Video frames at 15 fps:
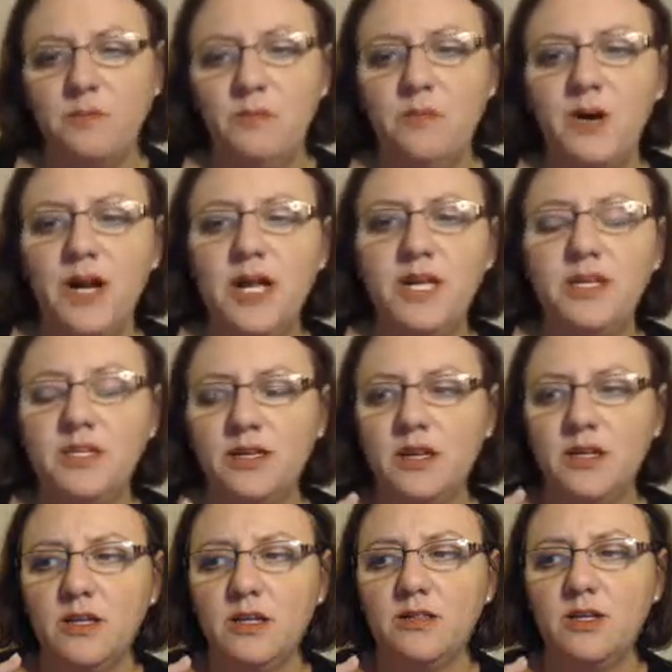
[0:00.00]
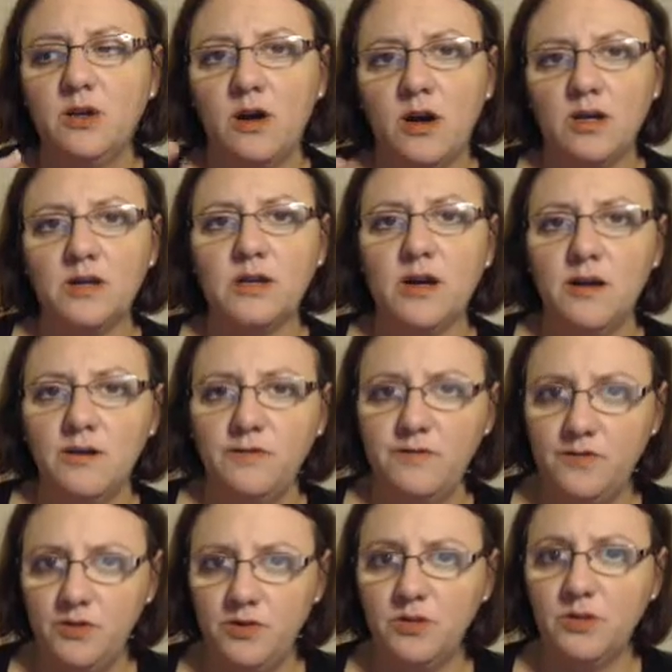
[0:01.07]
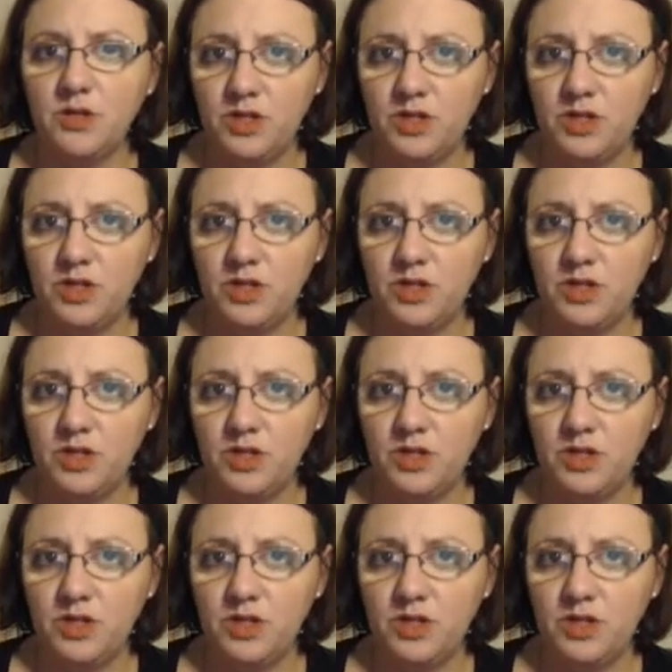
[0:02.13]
But there are a few